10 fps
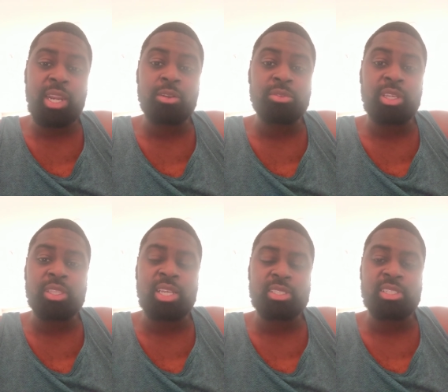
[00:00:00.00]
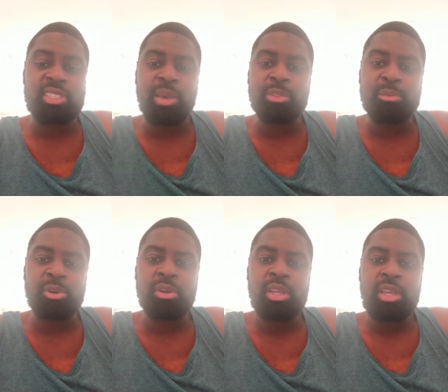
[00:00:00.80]
I don't think that's
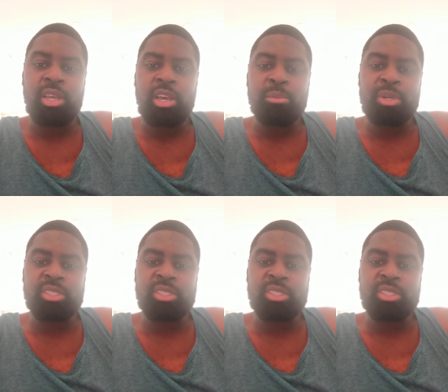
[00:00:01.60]
acceptable. But